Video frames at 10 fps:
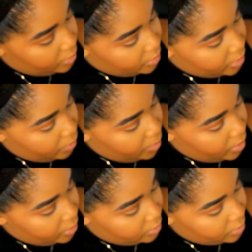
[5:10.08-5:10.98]
because I
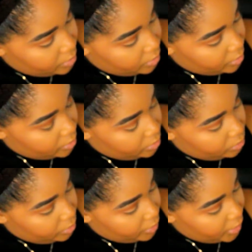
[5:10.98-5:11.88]
want the
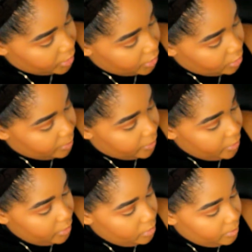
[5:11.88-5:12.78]
lower lash line to be a
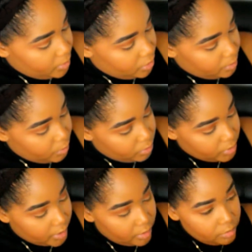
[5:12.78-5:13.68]
little bit
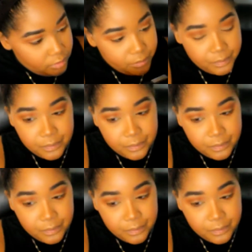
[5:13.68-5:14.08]
smoked out.